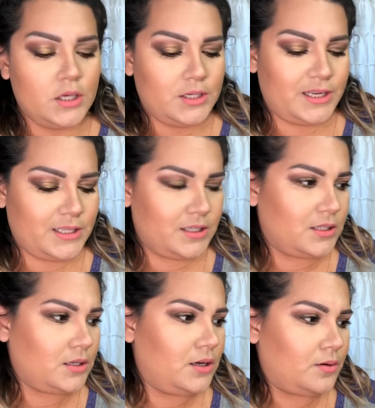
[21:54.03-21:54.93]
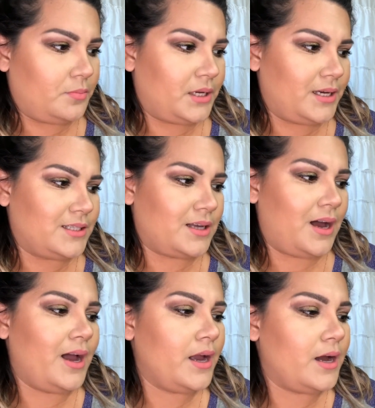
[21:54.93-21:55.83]
Chasing the Sun because
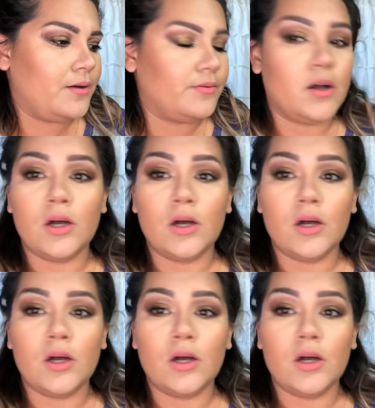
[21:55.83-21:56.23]
I have